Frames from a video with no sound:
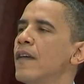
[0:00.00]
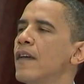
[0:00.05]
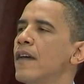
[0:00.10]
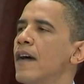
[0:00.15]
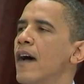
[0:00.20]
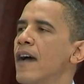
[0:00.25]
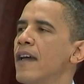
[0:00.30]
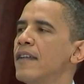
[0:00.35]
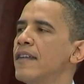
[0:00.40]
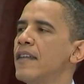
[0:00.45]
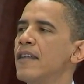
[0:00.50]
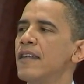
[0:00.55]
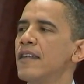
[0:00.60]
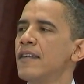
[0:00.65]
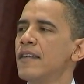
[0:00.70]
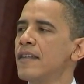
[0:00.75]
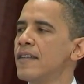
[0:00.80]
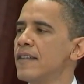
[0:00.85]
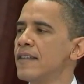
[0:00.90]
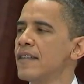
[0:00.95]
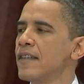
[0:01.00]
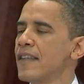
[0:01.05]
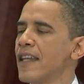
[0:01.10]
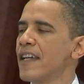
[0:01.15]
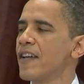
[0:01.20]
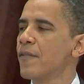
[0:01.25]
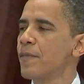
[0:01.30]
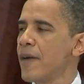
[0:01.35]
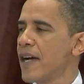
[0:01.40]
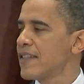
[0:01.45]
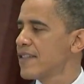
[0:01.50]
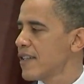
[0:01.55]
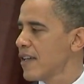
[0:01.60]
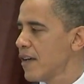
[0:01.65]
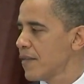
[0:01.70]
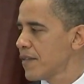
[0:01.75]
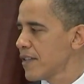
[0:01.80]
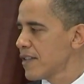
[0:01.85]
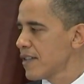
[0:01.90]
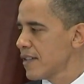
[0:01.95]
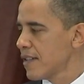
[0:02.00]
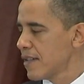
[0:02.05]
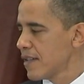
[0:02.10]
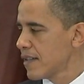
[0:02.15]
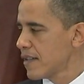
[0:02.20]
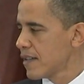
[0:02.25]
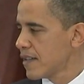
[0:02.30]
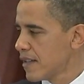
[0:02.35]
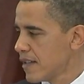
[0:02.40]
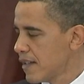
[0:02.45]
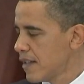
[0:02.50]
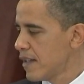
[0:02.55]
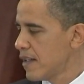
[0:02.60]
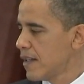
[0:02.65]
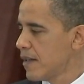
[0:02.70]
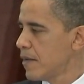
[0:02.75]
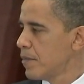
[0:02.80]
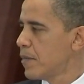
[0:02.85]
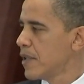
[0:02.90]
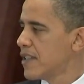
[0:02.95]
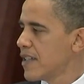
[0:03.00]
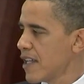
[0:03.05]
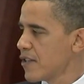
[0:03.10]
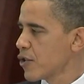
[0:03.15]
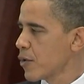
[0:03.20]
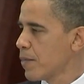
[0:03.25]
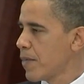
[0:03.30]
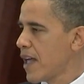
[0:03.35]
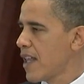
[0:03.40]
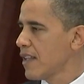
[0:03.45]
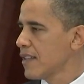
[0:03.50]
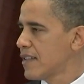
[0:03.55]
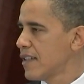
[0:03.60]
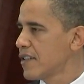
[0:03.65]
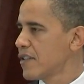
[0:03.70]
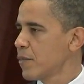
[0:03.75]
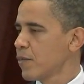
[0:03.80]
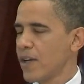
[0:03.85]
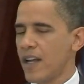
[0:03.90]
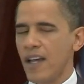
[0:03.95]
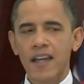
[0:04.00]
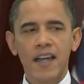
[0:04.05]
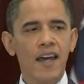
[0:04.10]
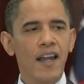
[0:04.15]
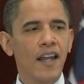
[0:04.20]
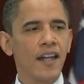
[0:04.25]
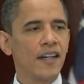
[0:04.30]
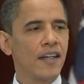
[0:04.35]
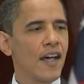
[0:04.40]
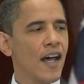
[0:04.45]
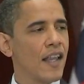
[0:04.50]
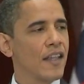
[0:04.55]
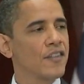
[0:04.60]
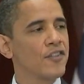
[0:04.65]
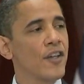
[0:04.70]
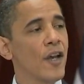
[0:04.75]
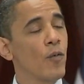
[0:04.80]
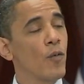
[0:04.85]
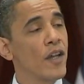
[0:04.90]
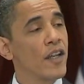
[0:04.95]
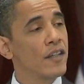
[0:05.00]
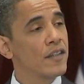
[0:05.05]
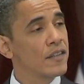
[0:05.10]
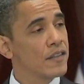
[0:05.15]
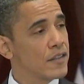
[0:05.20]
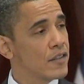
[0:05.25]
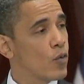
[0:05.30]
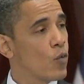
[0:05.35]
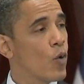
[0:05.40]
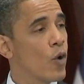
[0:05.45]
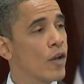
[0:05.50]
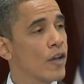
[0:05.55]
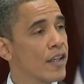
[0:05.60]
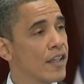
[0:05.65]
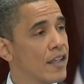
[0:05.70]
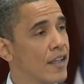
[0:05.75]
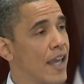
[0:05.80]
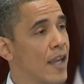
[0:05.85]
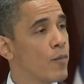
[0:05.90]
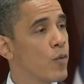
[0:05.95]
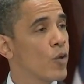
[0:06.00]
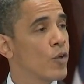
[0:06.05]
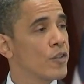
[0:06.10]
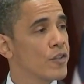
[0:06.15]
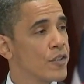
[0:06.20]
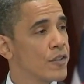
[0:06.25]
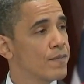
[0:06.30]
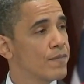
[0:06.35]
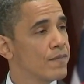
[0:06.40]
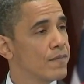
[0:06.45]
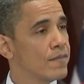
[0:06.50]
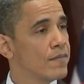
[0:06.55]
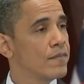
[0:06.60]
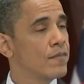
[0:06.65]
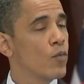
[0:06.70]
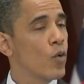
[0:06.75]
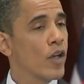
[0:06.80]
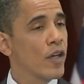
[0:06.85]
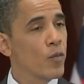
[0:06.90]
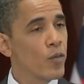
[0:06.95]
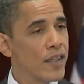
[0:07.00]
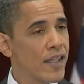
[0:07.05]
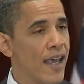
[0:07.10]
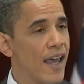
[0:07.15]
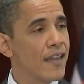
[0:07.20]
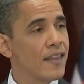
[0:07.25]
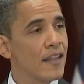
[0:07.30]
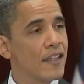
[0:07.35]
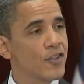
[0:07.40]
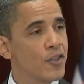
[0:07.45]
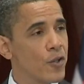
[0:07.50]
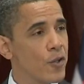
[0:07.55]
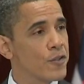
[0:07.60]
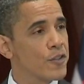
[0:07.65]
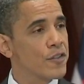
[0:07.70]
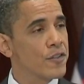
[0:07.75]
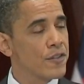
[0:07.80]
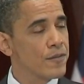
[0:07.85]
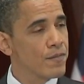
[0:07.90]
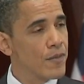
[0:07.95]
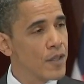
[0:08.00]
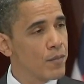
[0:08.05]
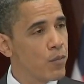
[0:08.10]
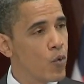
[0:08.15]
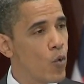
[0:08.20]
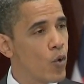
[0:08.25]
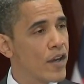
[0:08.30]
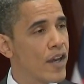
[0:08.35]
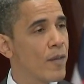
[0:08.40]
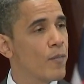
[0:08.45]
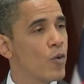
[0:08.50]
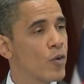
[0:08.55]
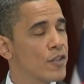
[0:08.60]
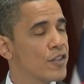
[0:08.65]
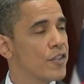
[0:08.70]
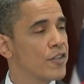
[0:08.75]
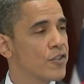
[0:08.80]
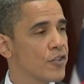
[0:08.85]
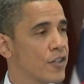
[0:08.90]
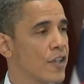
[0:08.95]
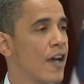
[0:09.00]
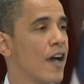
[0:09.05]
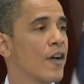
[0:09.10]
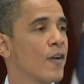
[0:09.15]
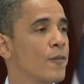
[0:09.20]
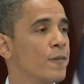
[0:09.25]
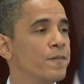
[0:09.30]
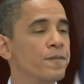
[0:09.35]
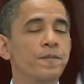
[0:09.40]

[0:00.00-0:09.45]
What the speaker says: I didn't think of myself as a potential politician when I got out of college. I went to work in neighborhoods, working with Catholic churches in poor neighborhoods in Chicago,